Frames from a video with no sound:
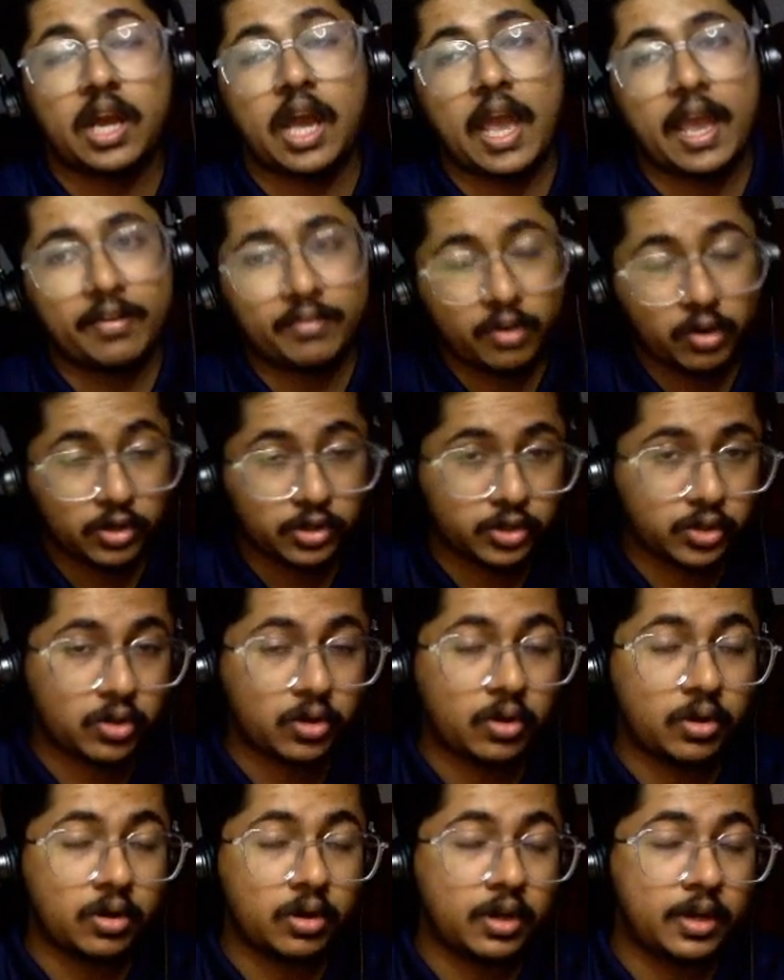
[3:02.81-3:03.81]
I have
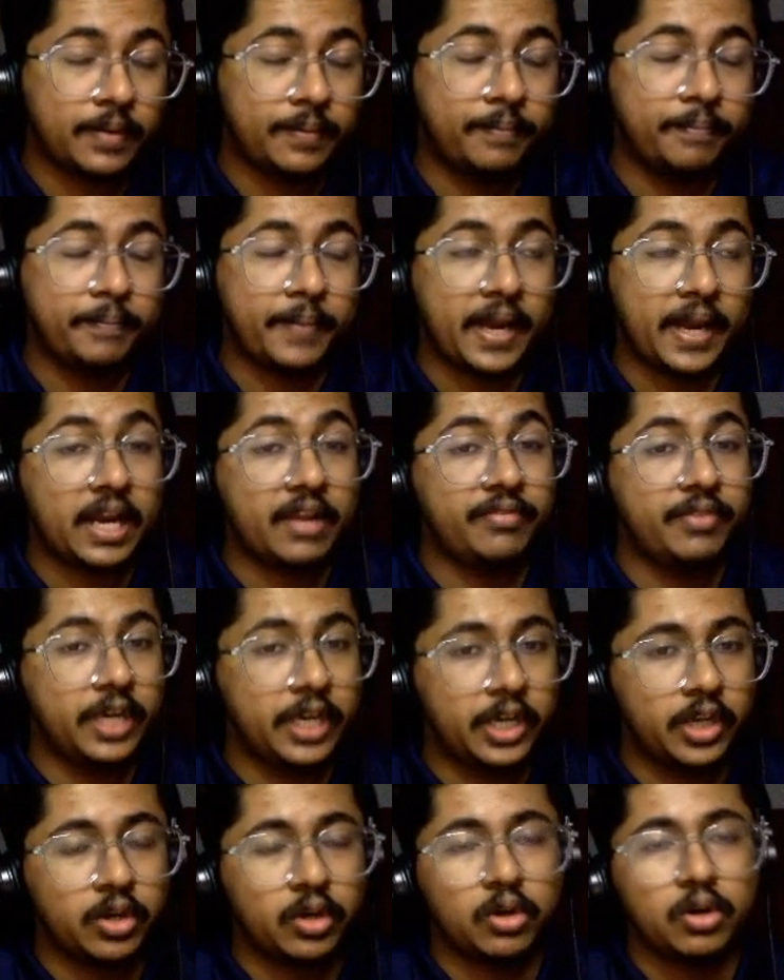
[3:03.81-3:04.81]
also made a
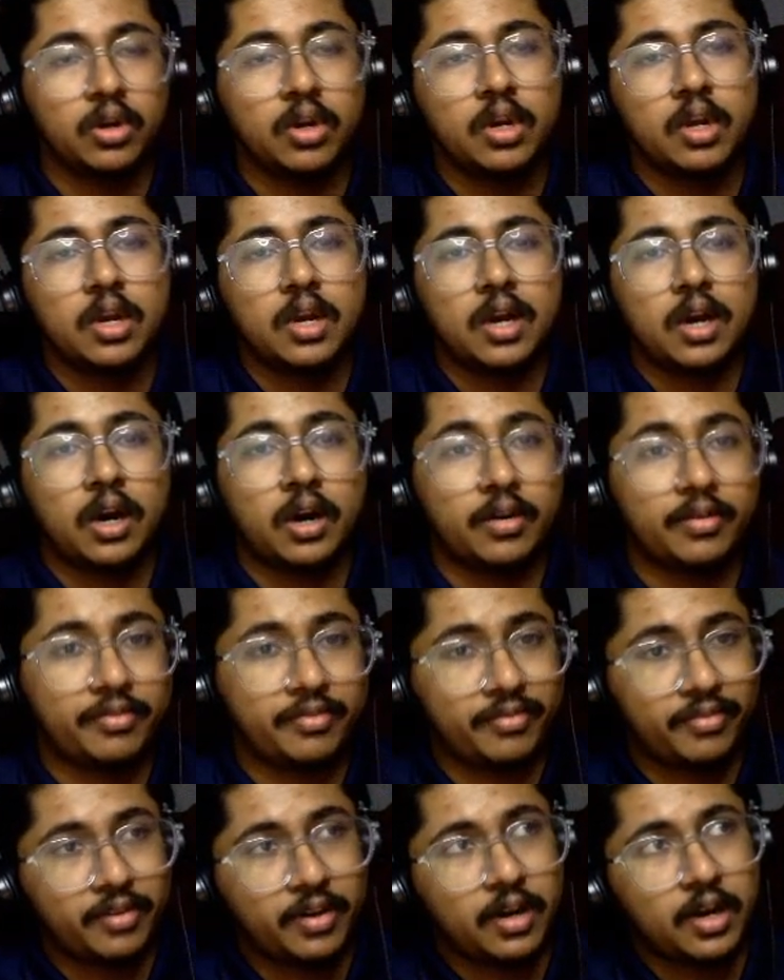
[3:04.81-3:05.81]
video
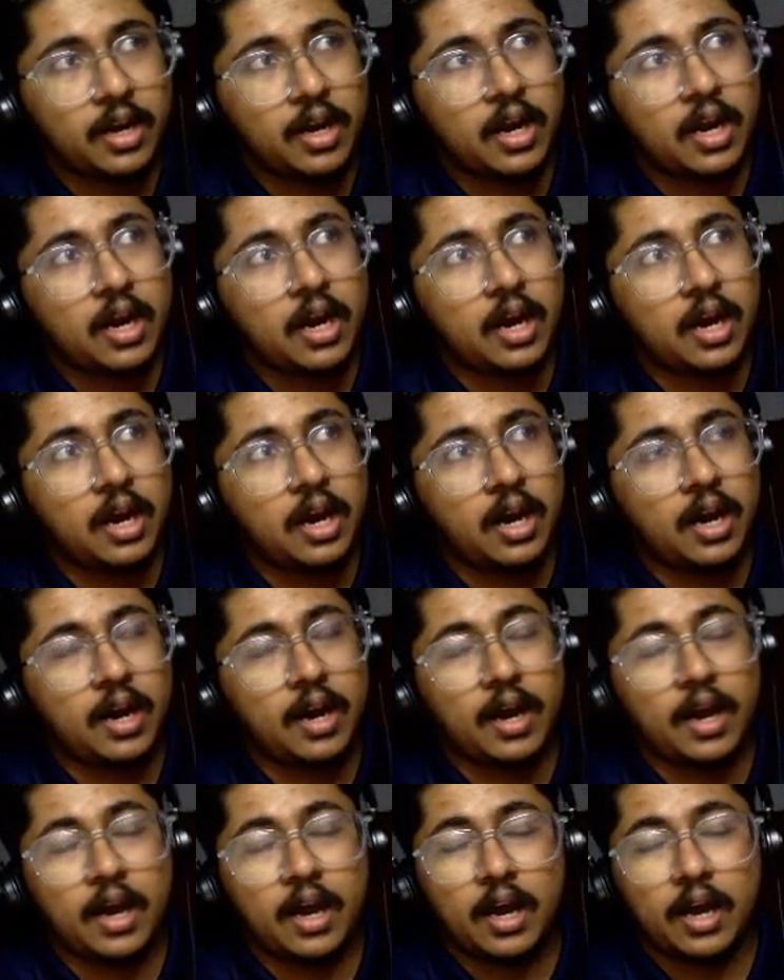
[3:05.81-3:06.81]
of
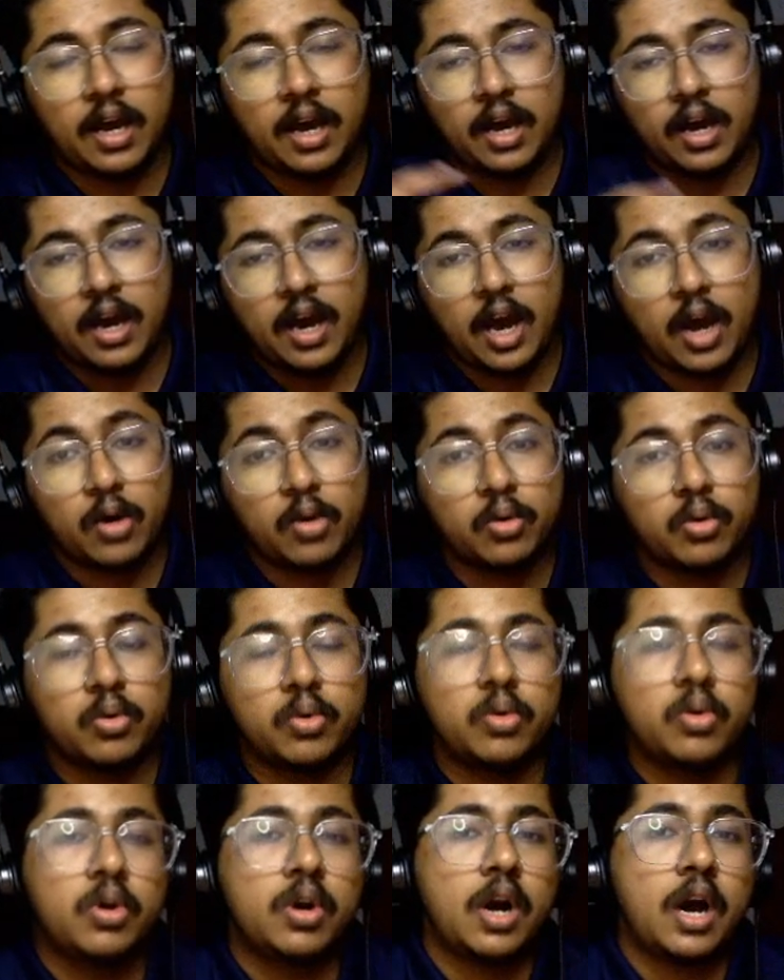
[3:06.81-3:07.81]
how
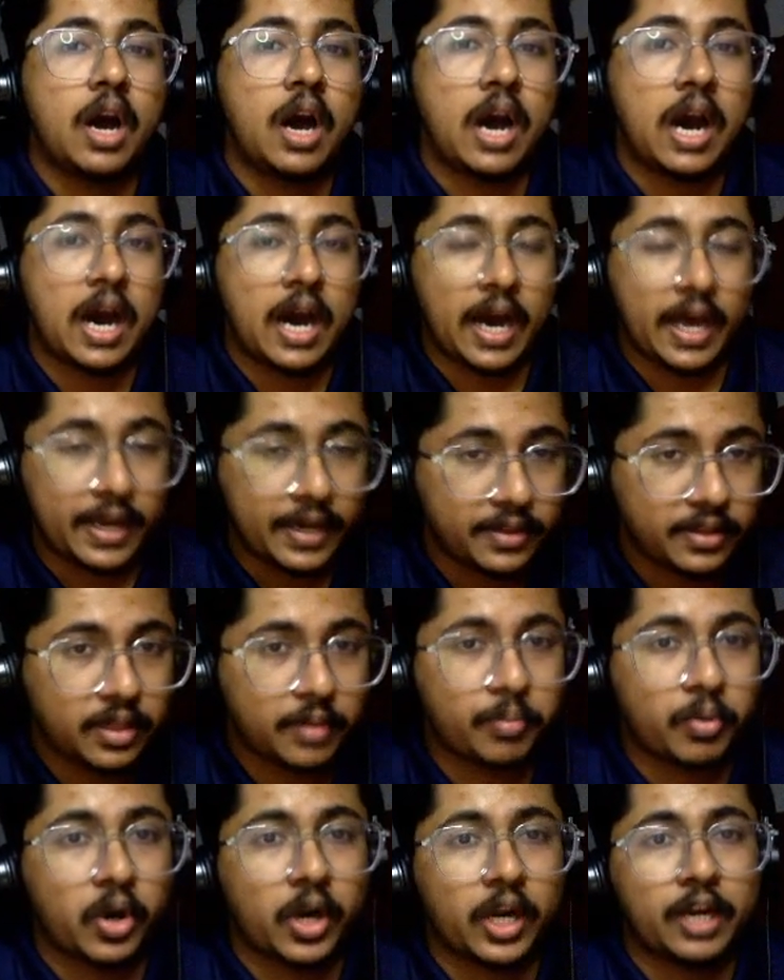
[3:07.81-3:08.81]
another
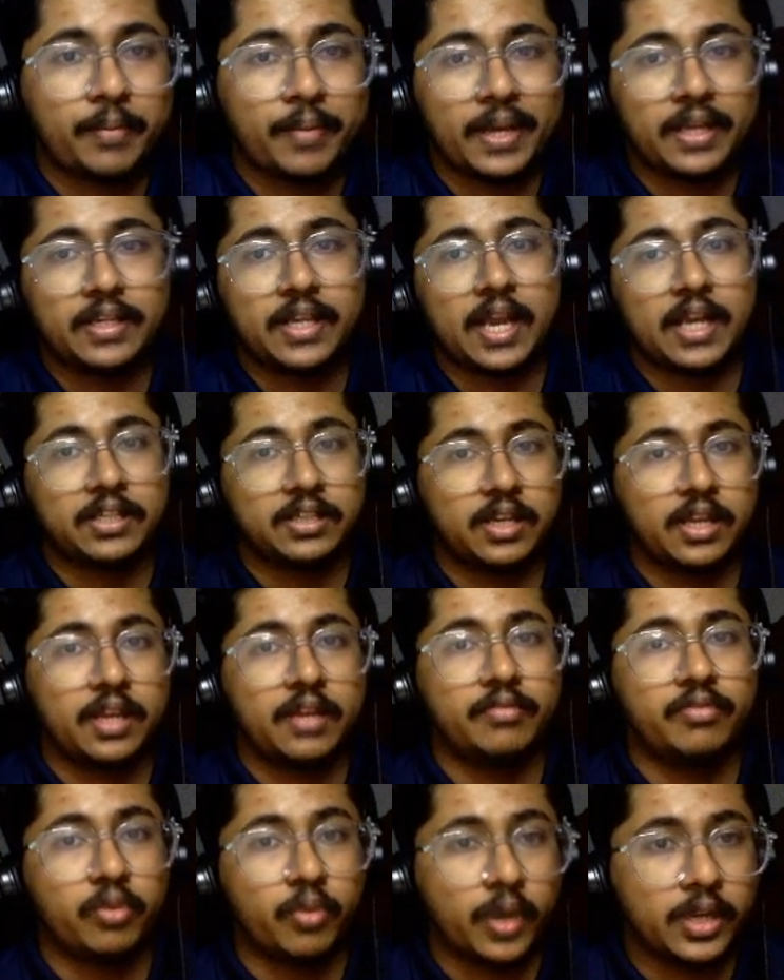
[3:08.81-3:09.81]
product page actually
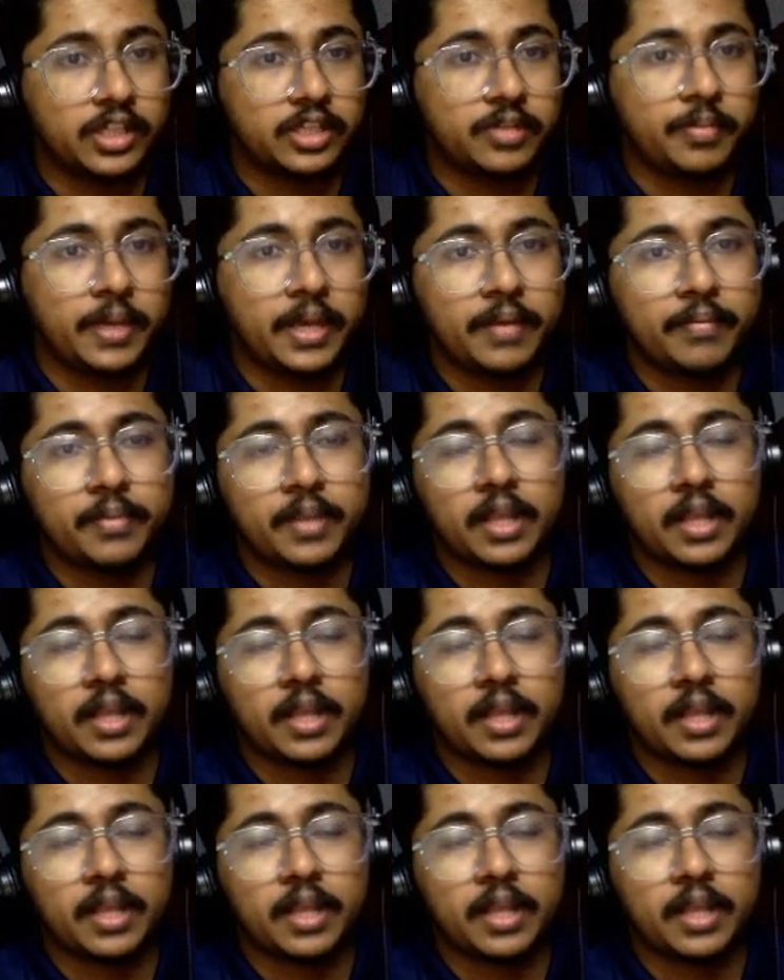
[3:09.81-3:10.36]
influenced me.